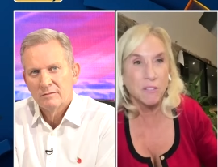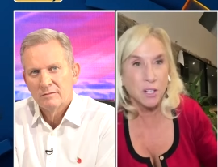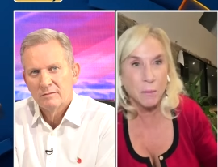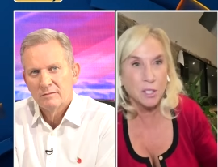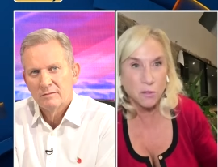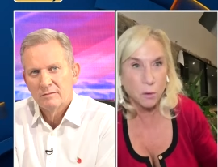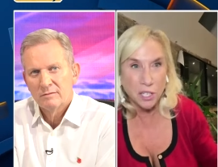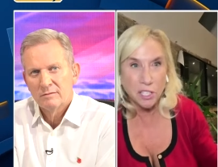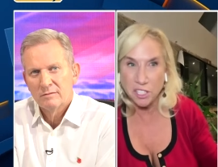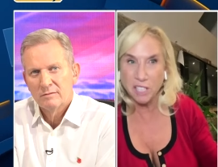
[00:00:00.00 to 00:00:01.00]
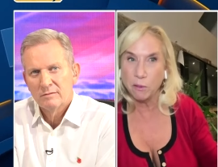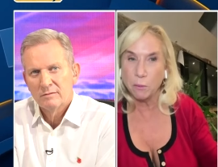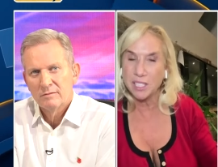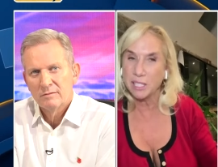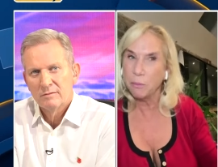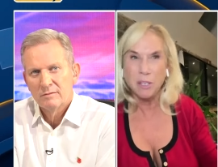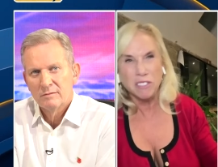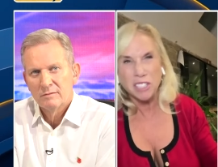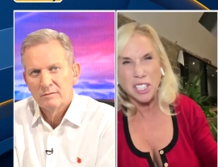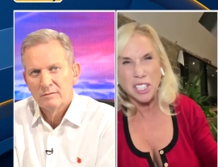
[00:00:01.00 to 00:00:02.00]
Speaker 1: for almost four years, and everyone said we
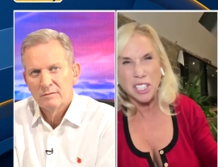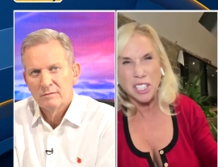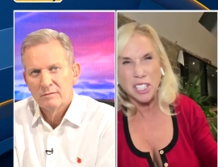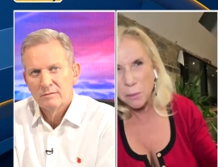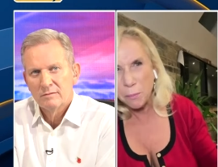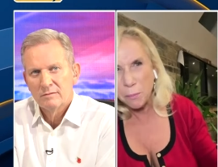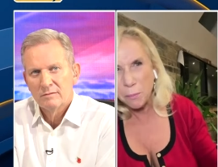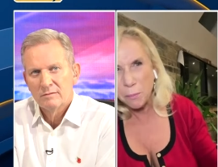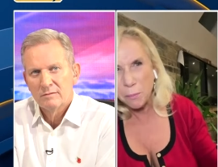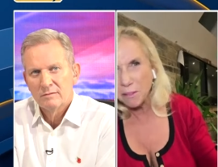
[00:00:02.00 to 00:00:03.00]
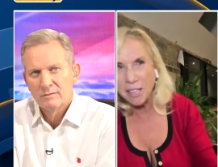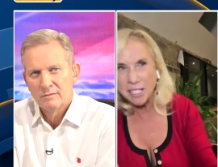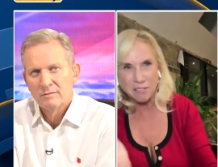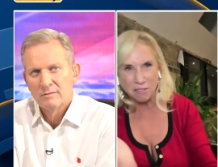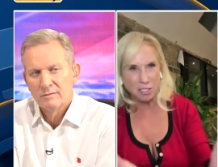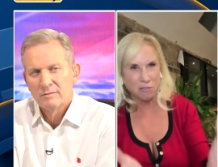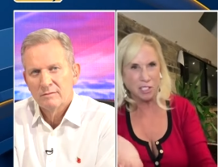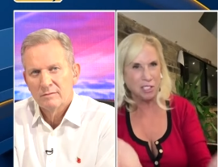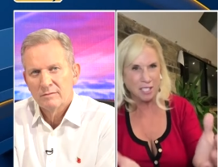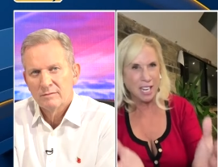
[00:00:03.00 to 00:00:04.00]
don't really know what she's about. You know, that's a, it's a
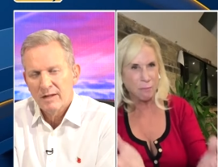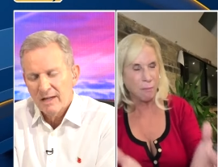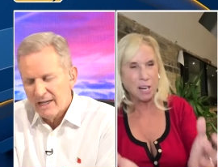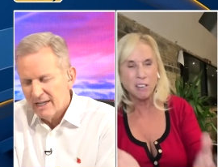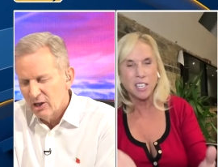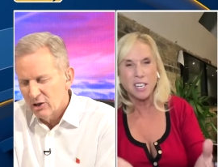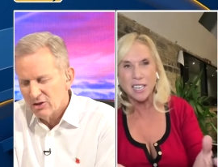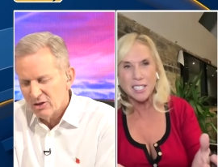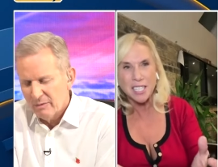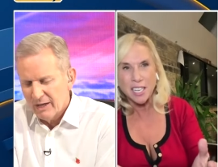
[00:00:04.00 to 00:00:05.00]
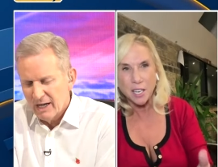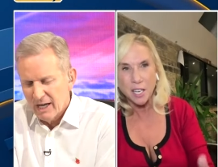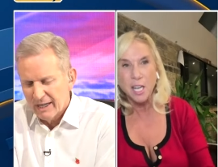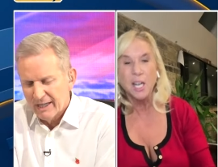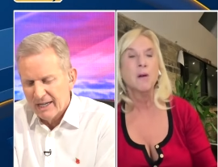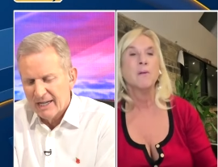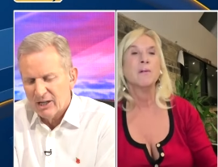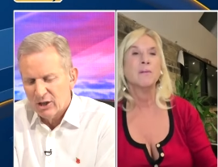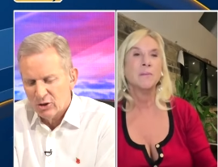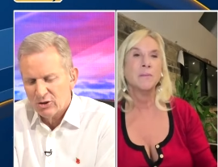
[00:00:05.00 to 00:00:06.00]
real kind of.
Speaker 2: It looked to me there. like it
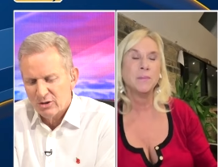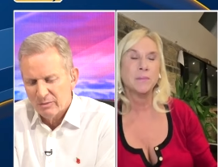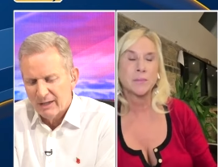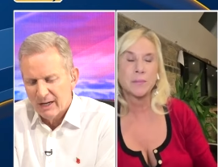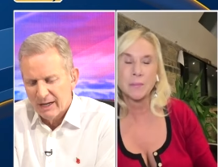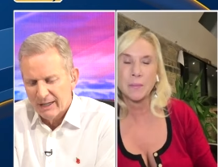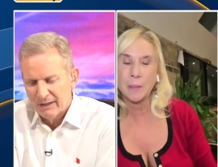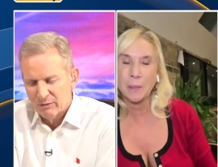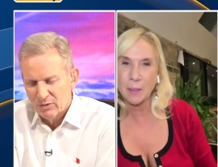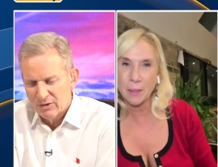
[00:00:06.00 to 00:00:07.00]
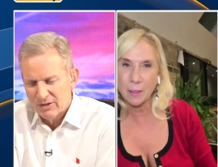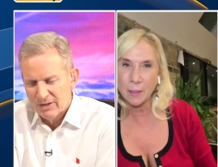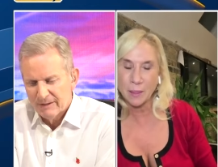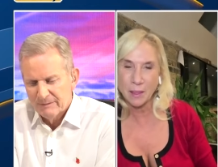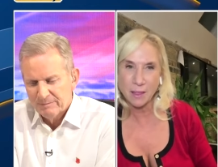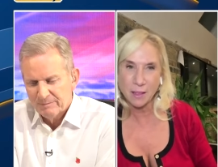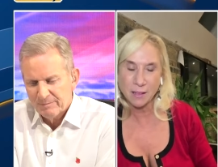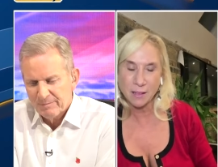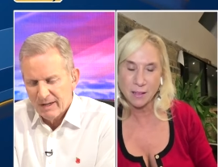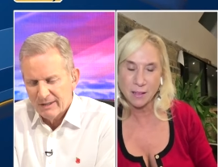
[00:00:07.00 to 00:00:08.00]
looked to me like it was.
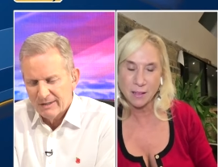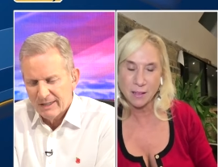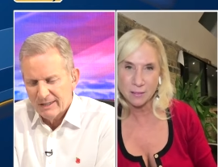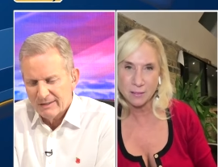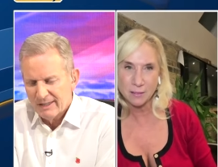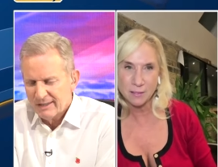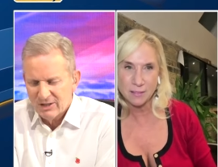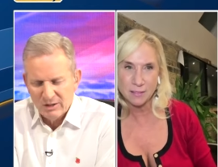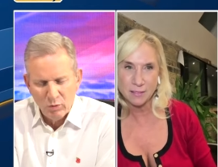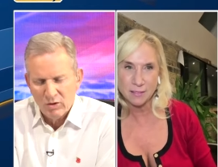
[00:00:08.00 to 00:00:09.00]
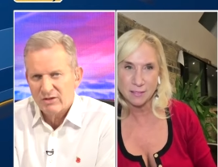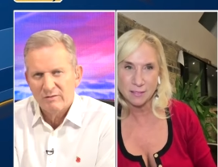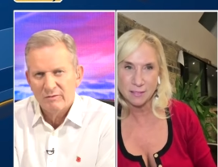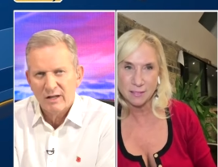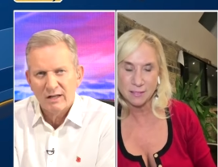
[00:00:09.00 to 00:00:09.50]
It, it, she wasn't uh,